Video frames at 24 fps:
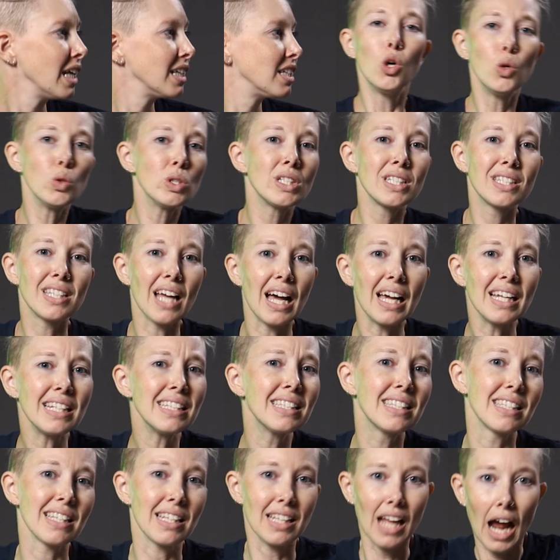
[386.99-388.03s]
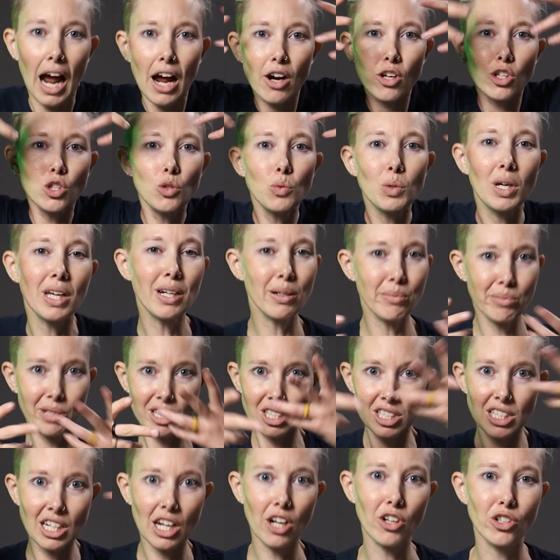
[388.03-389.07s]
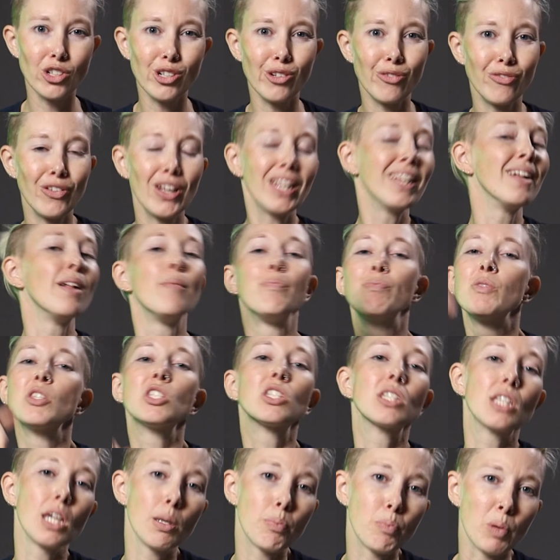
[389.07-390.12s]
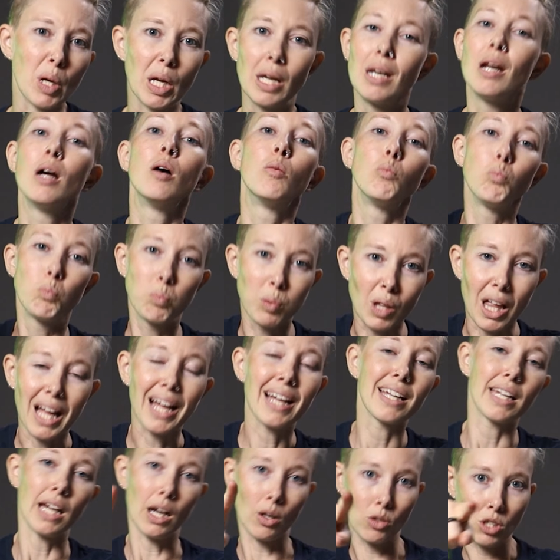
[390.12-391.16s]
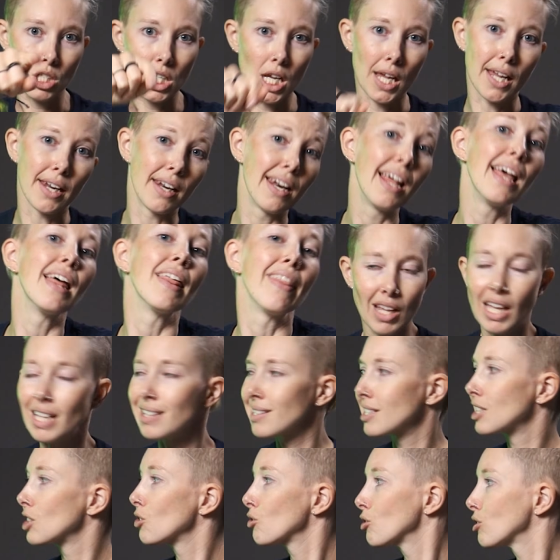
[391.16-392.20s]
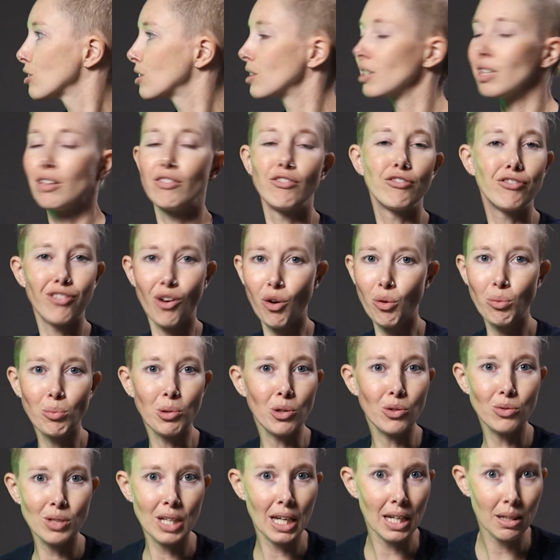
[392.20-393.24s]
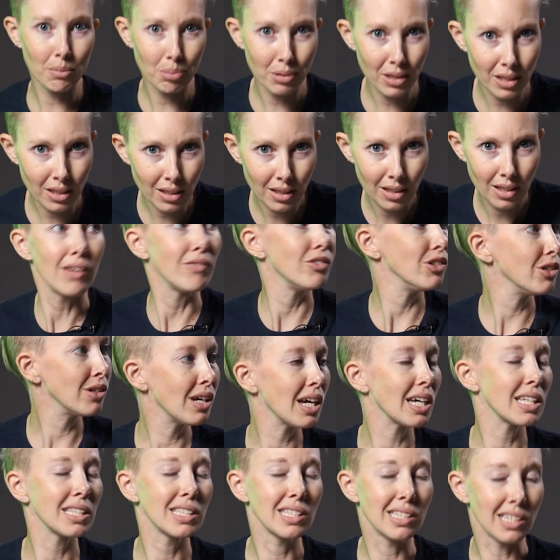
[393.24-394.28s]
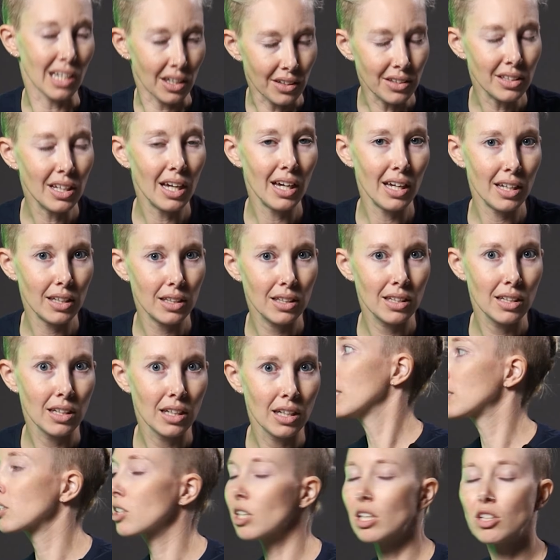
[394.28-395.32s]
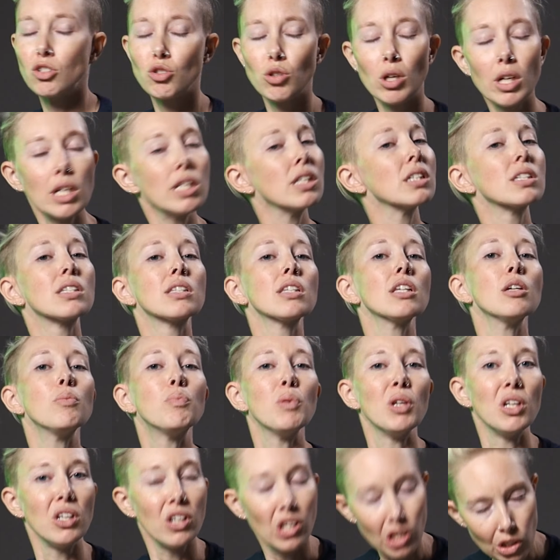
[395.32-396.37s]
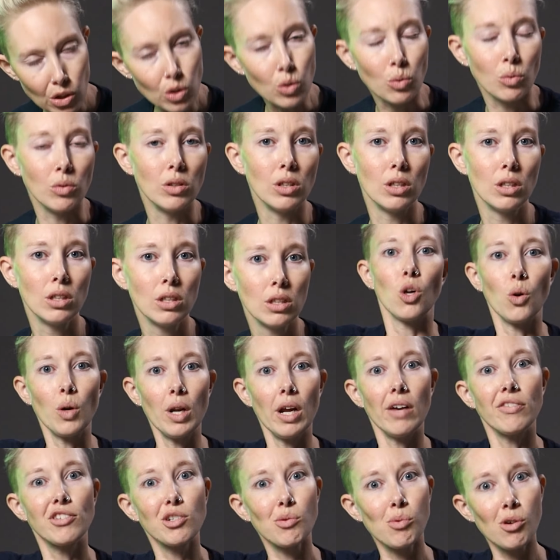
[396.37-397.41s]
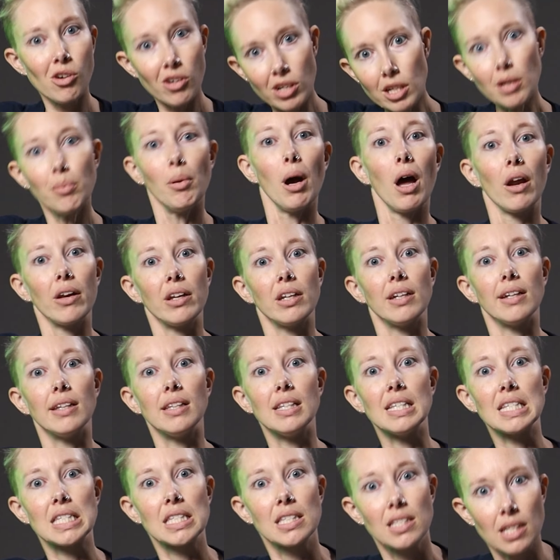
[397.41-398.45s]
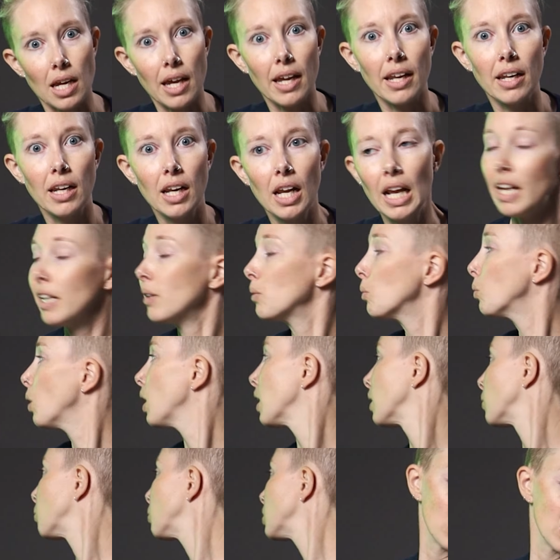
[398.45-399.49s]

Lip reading: Who designs it? How do you get them to stay on your face? Skip it. Blackout tent. And seriously, full moon camping? Have you guys done that? It's like trying to sleep at noon. Don't have to worry about it in this tent. And what?